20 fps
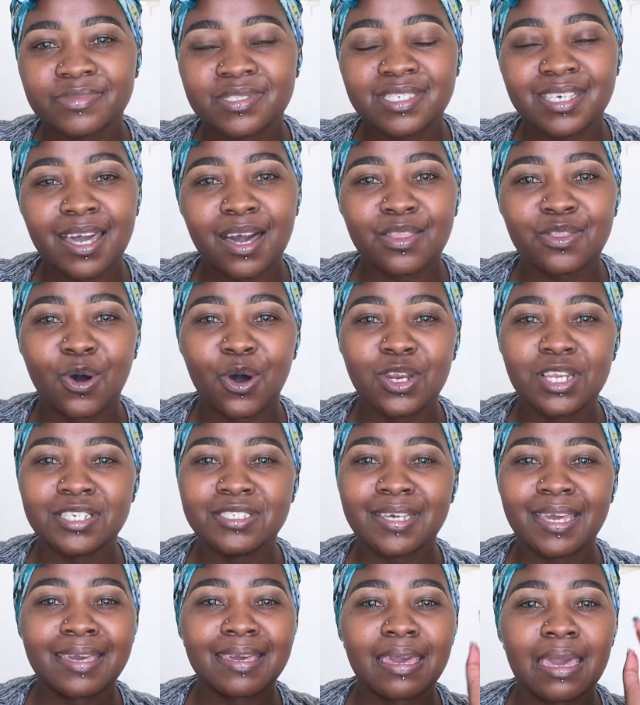the
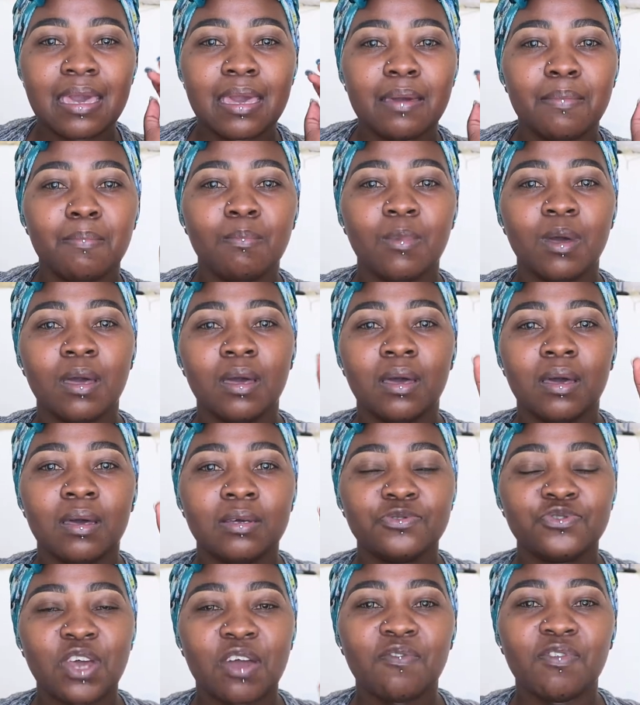holiday came,
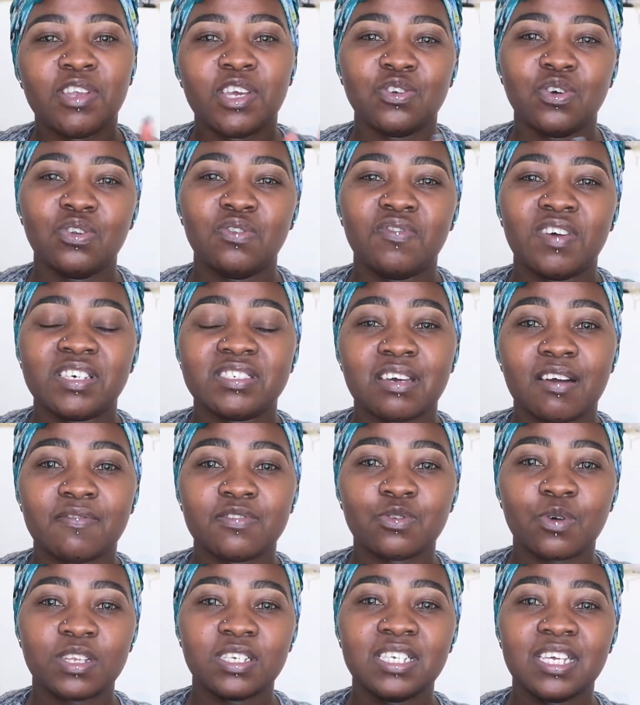traveling, all of that stuff,
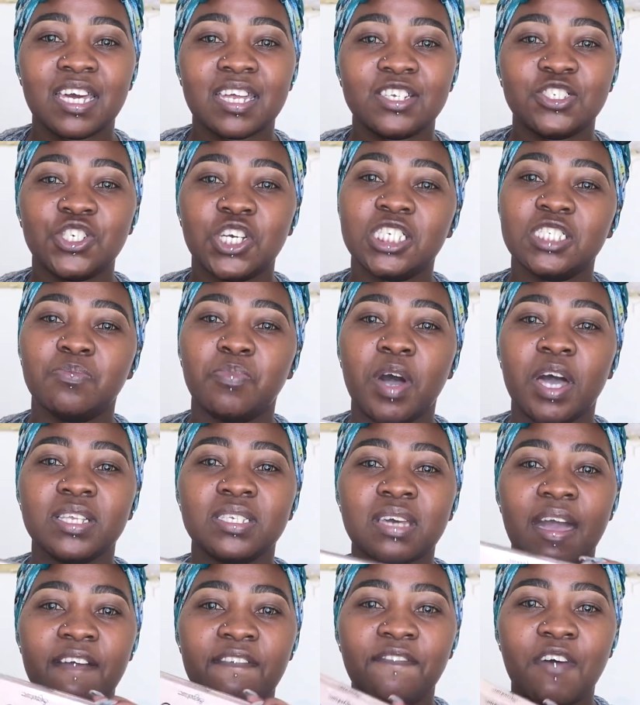so I didn't get a chance.
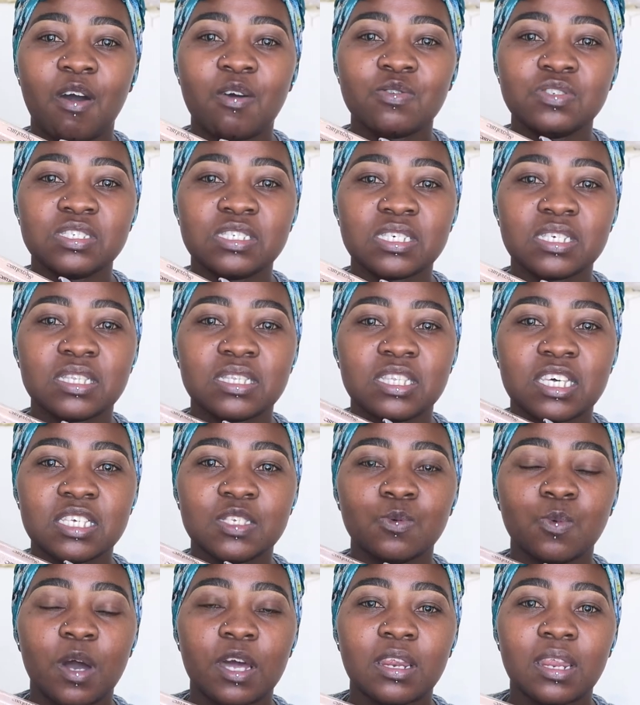But I found
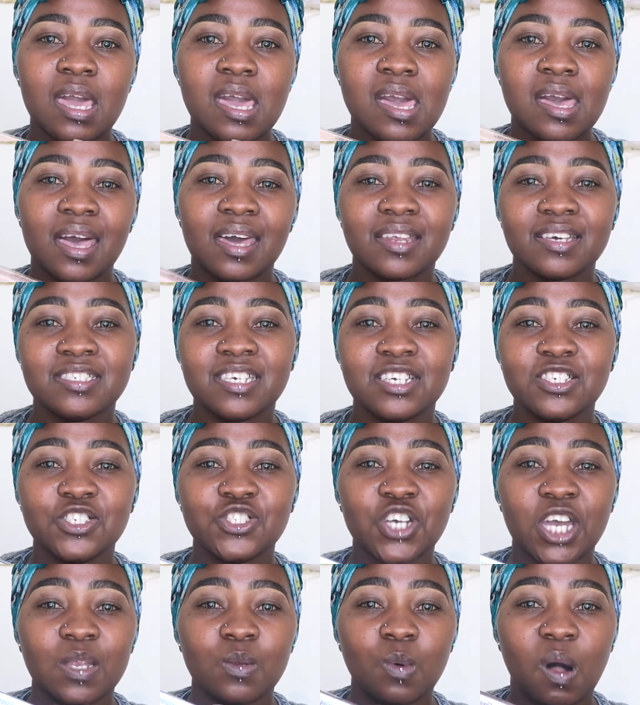this one at a
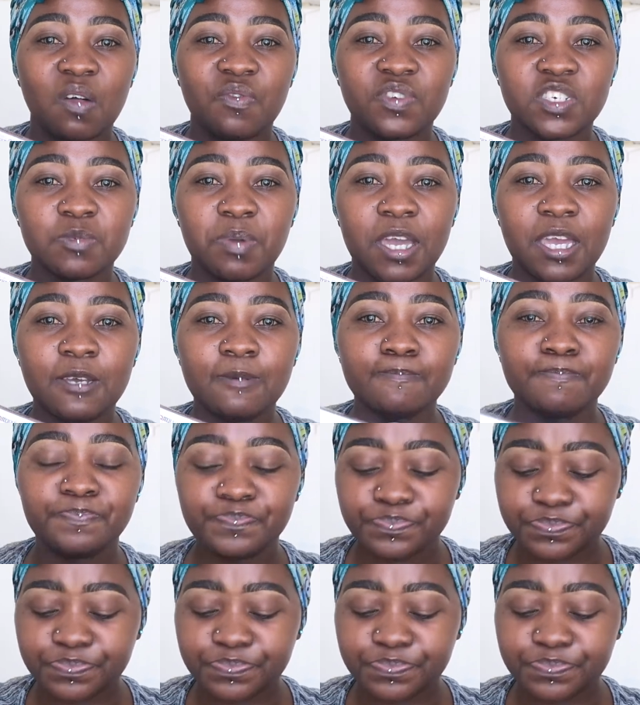Signature in Wolfish Bay,